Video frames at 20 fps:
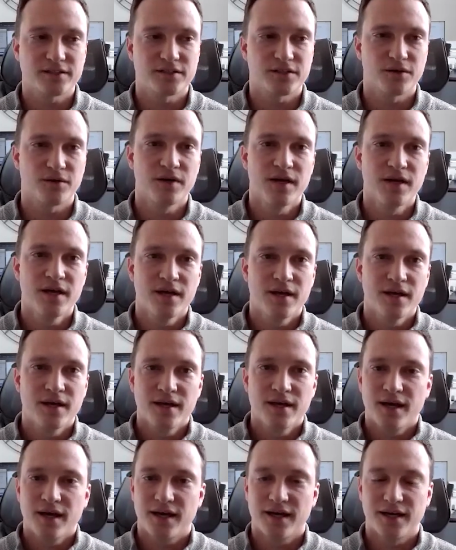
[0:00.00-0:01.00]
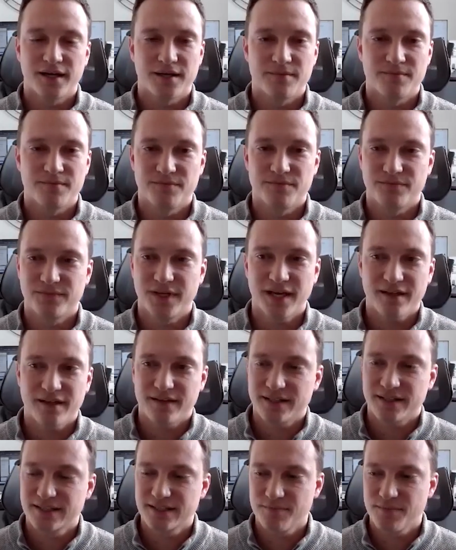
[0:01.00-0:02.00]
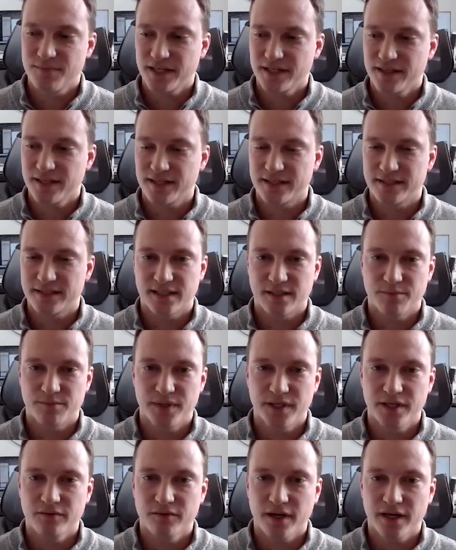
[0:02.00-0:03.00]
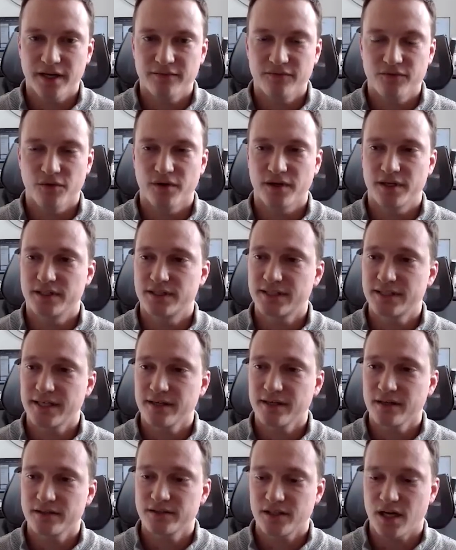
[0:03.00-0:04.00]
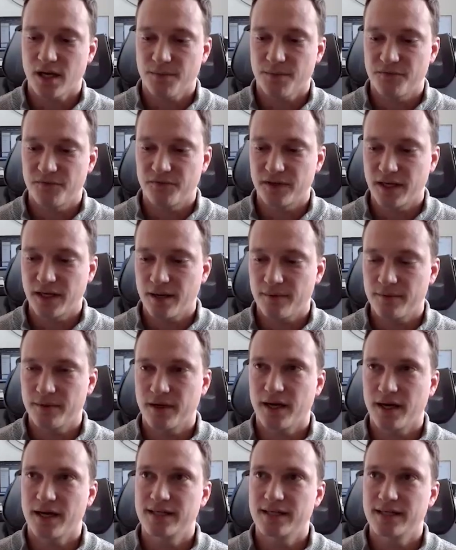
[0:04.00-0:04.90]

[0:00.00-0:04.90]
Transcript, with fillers: So um yeah that's the big thing it's like being ready for it and staying on top of it I,